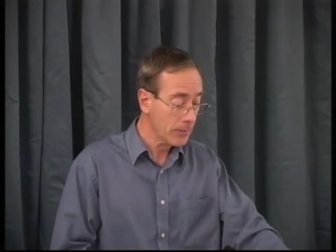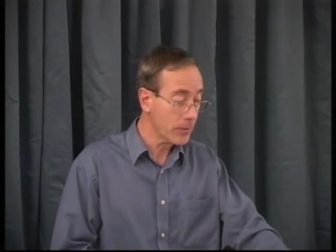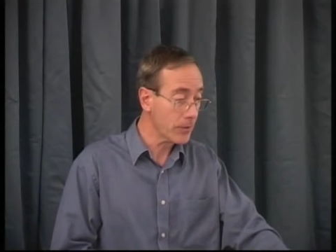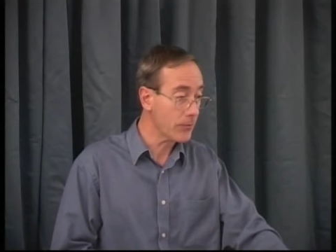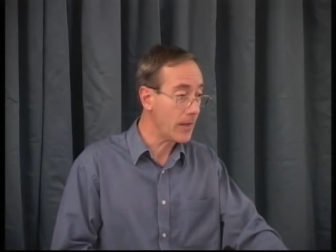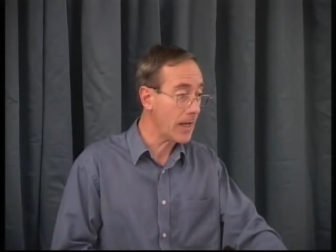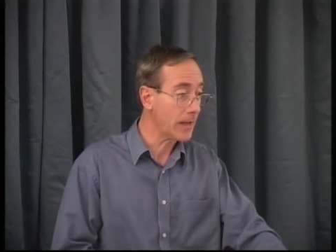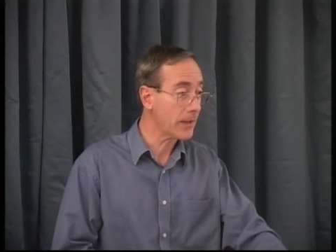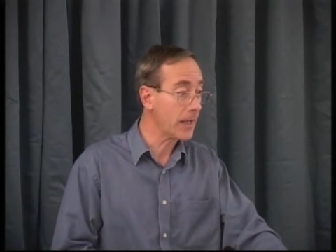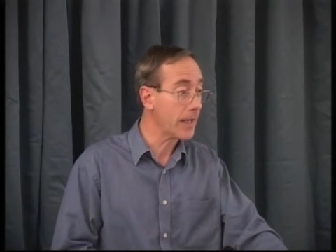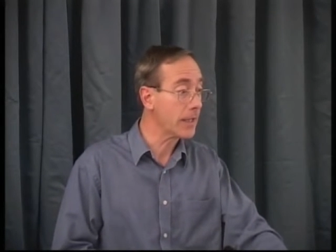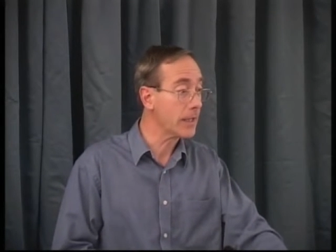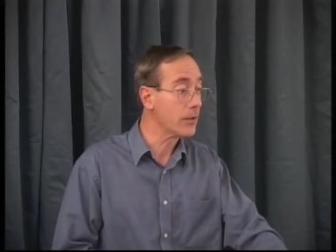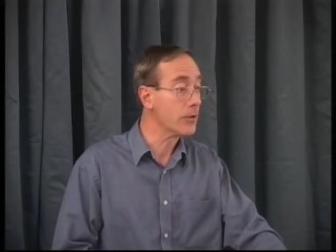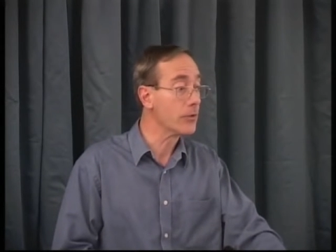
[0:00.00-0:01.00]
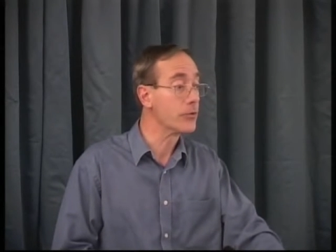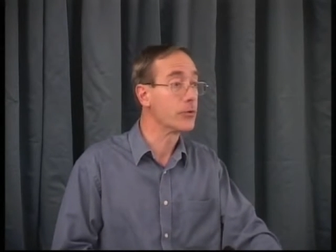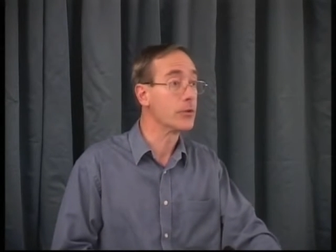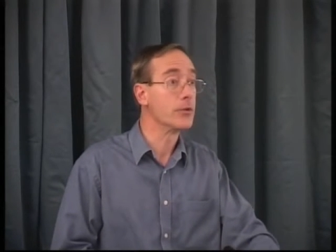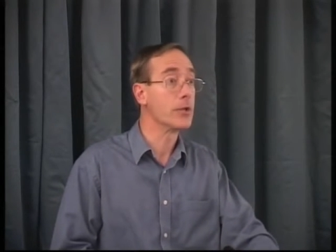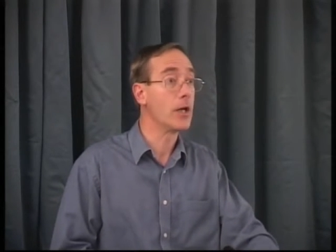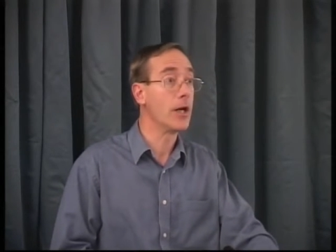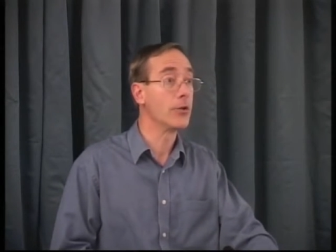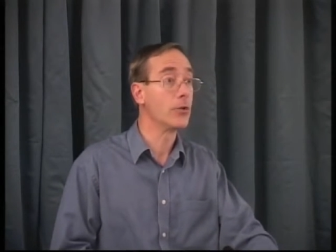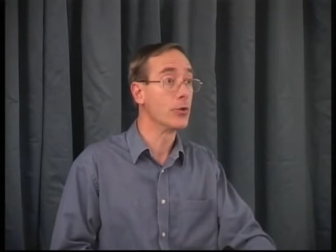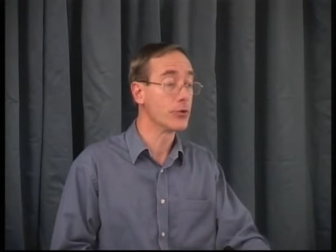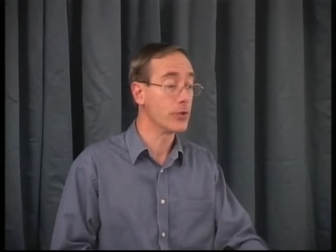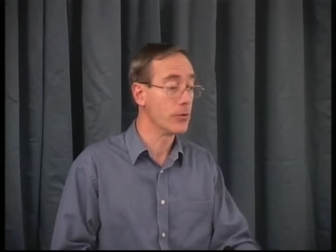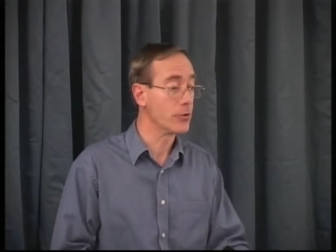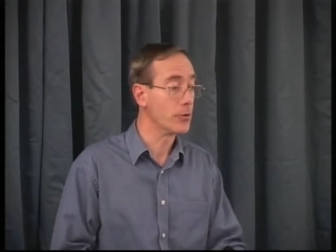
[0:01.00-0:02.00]
But the fact that it is designed
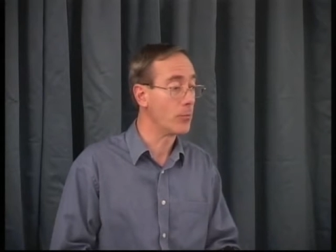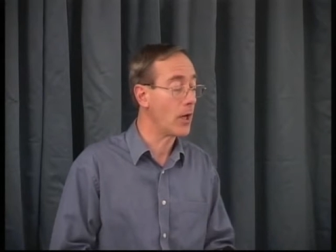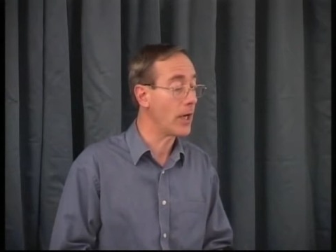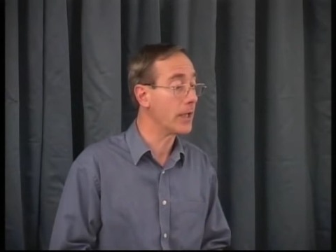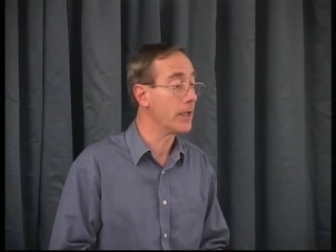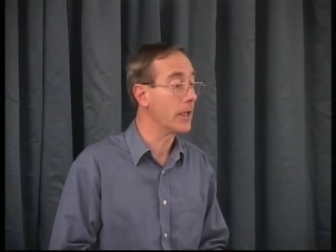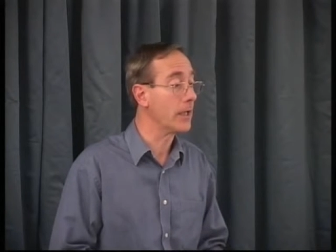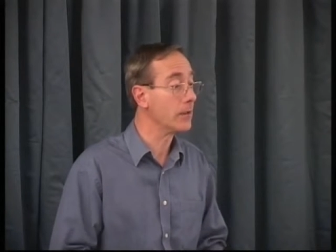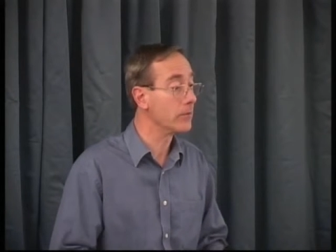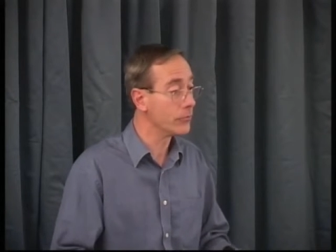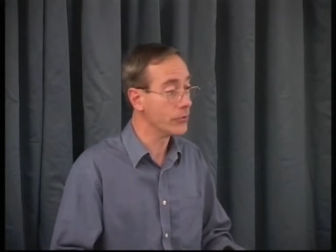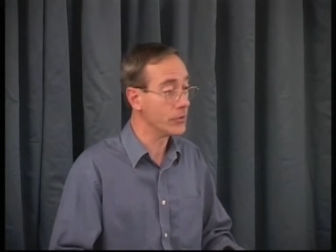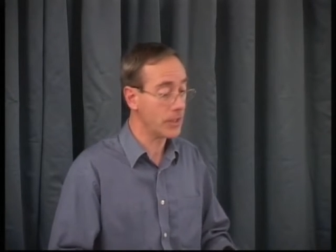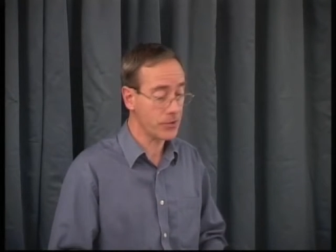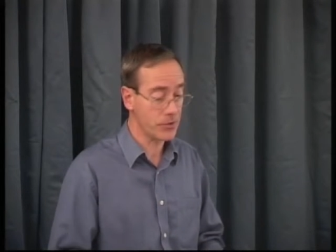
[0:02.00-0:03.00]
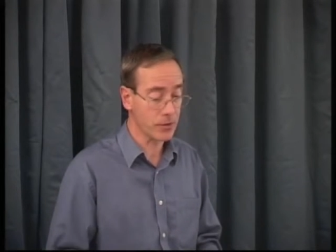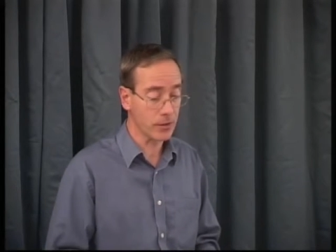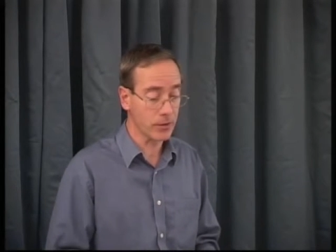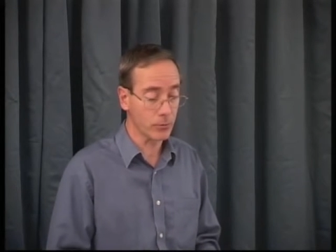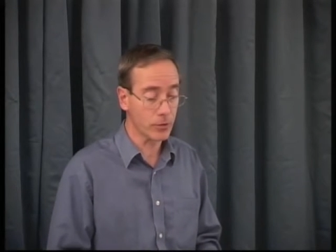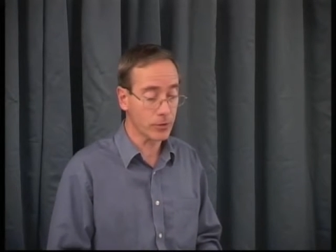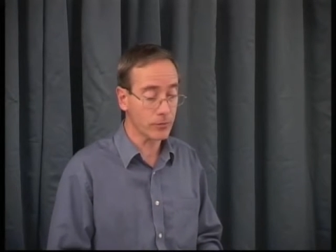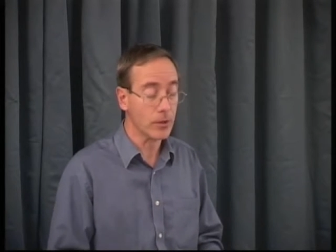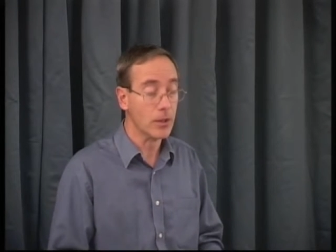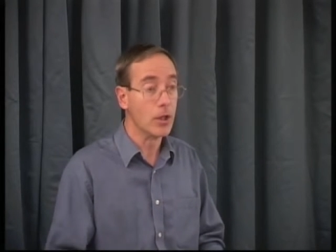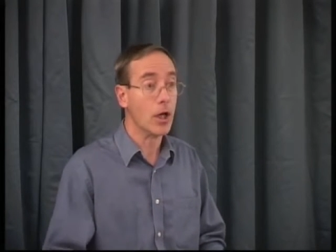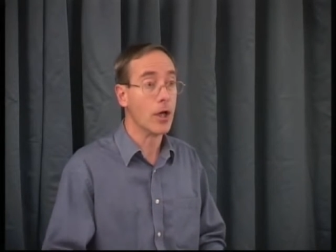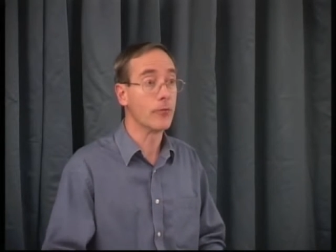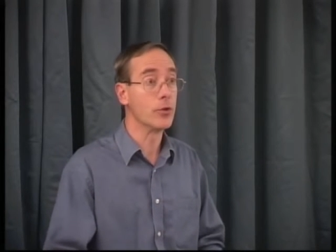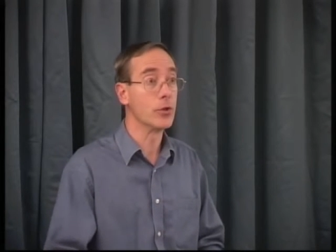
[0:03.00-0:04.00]
also to brachiate suggests that it would
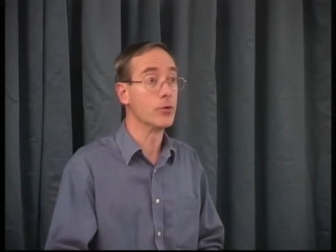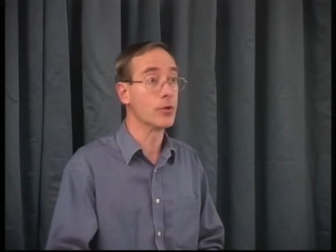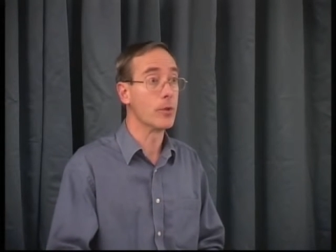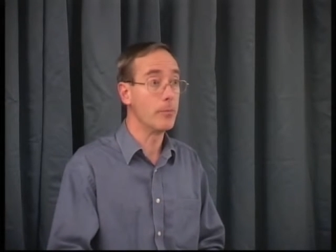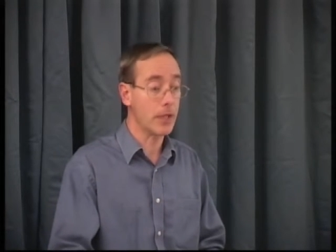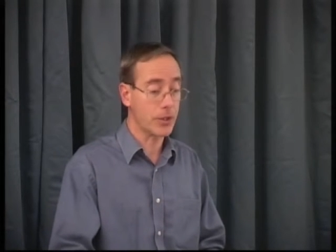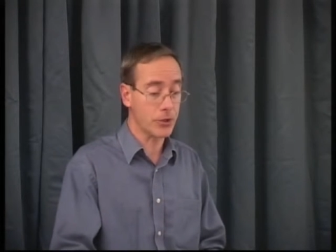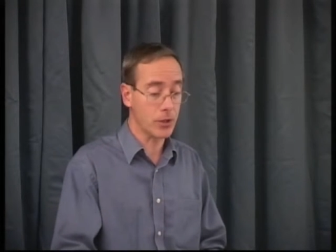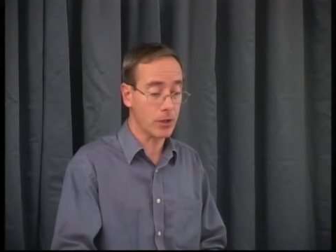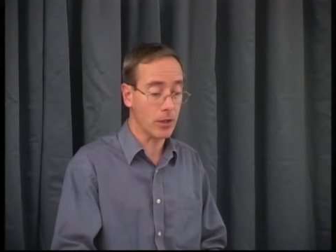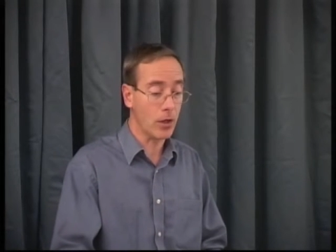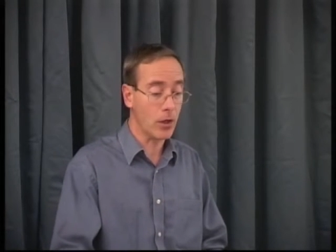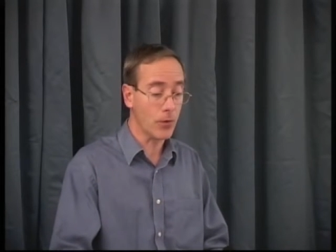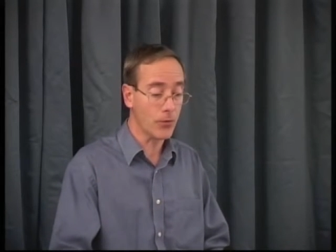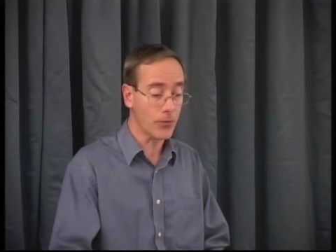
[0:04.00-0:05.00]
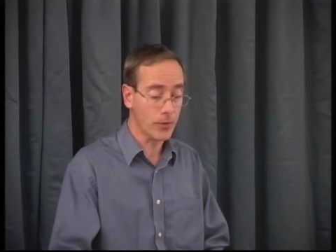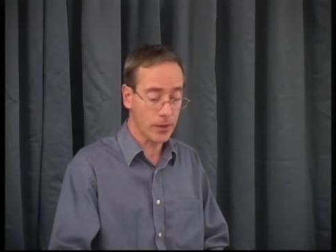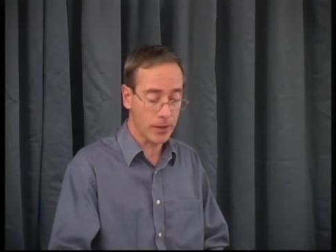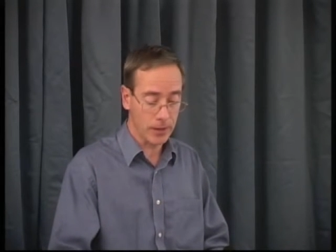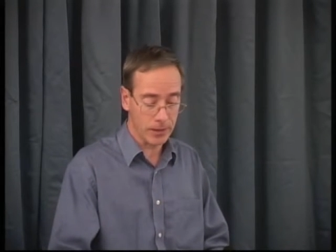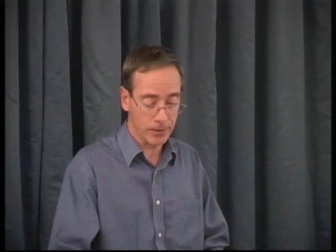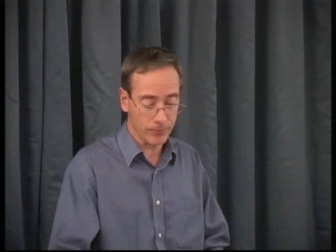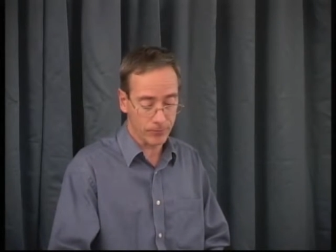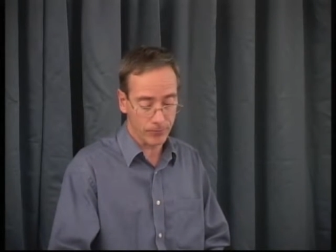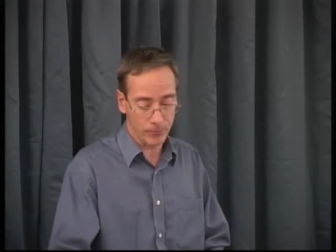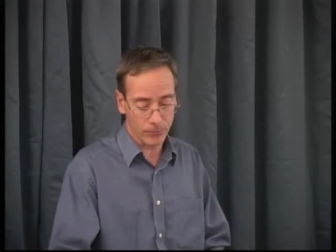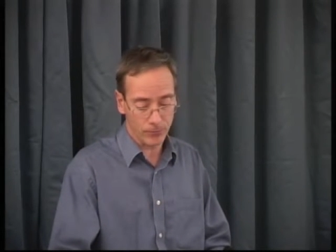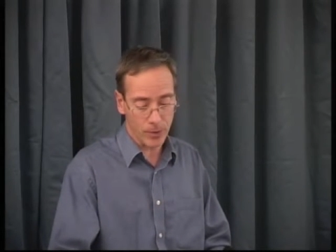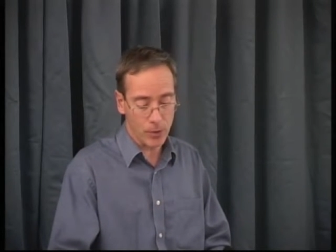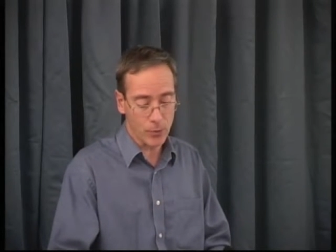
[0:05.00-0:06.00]
have used a mixture of uh,
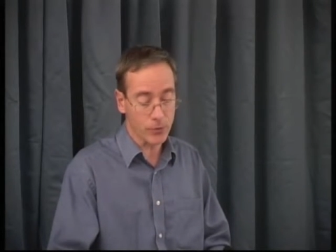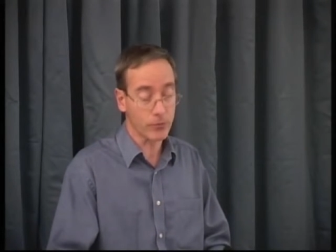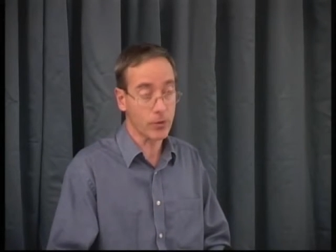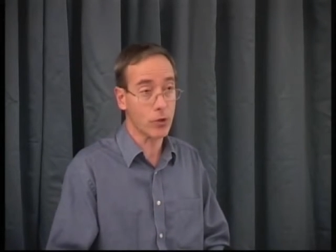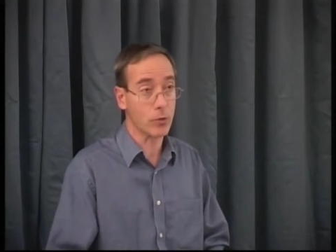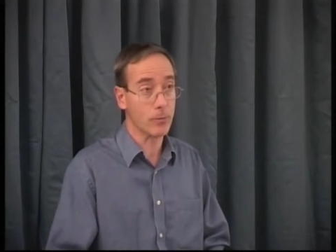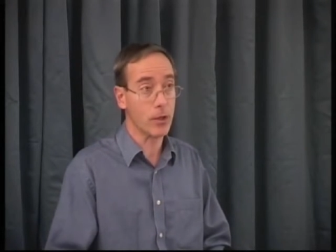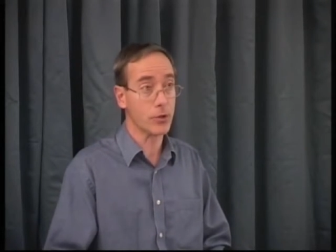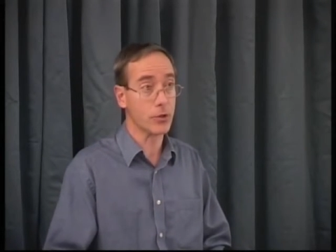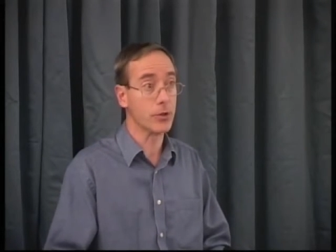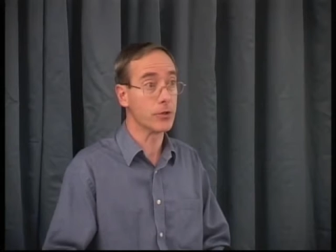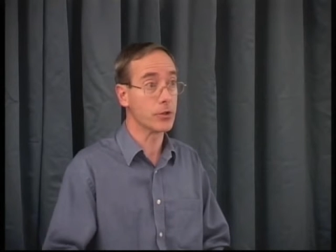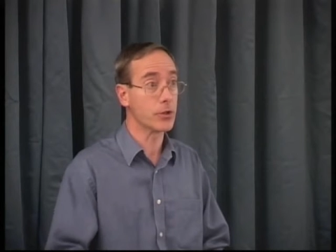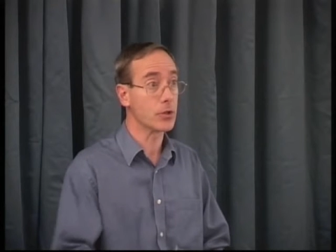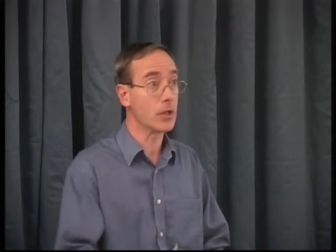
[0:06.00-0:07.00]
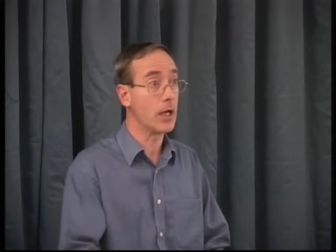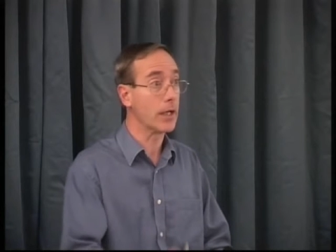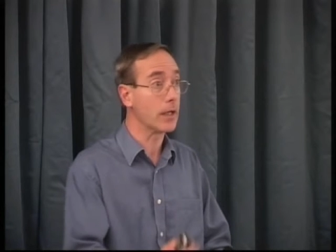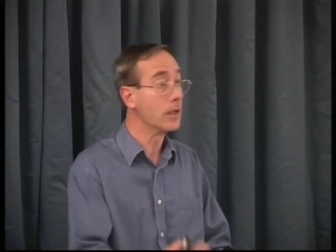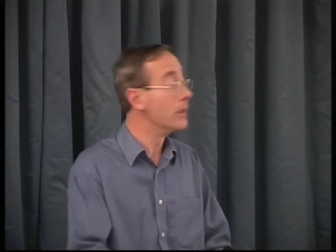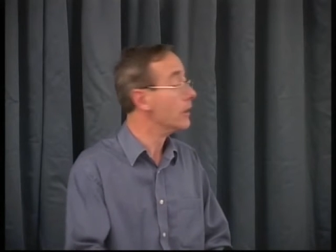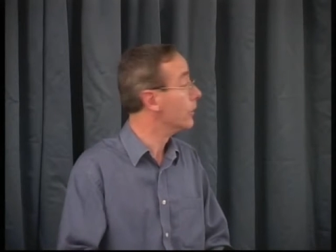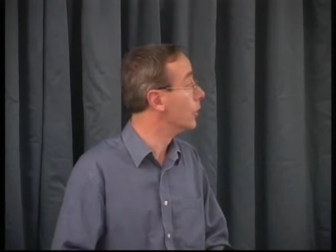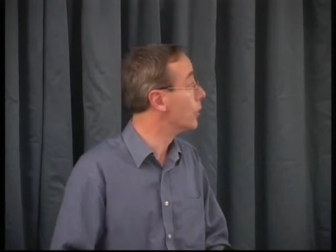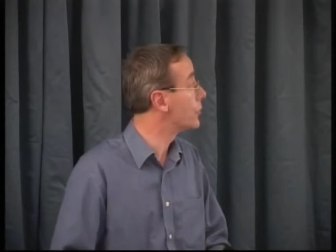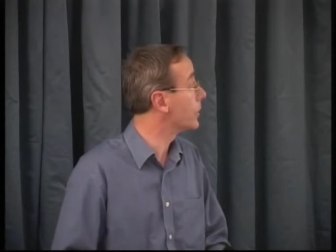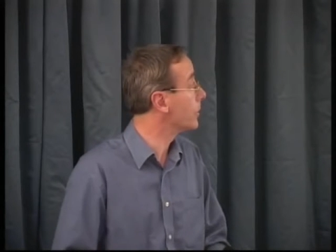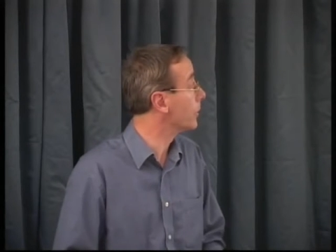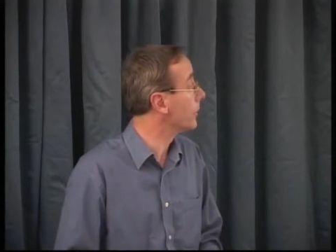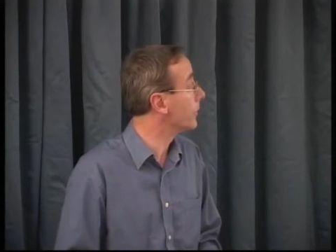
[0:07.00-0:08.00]
modes of locomotion, just like
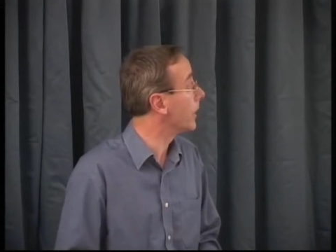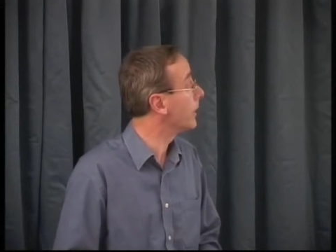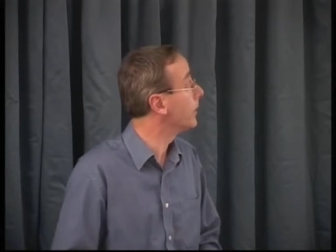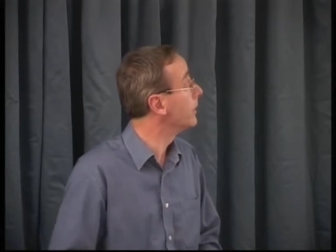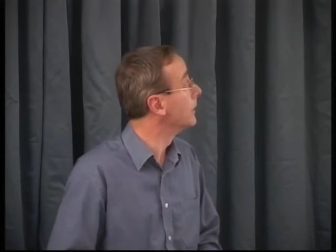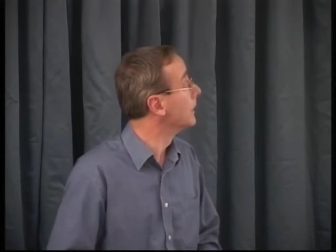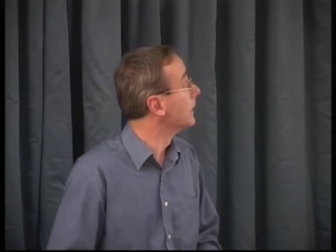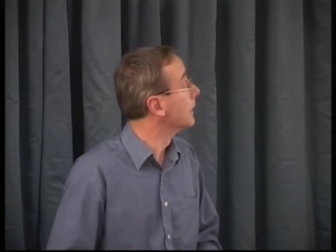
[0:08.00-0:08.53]
Lucy would have done.